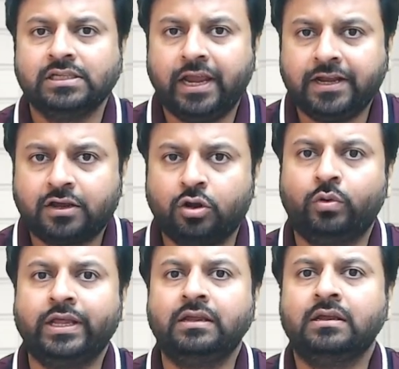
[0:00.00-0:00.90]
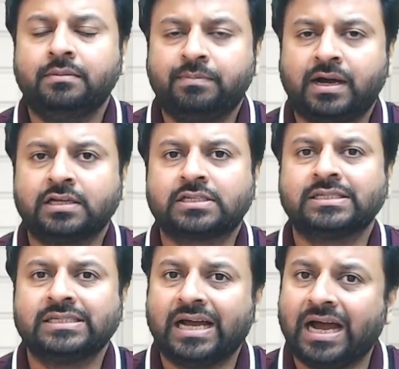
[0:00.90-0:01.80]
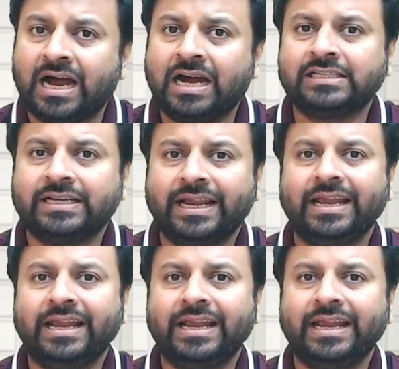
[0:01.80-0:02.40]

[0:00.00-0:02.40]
including past art,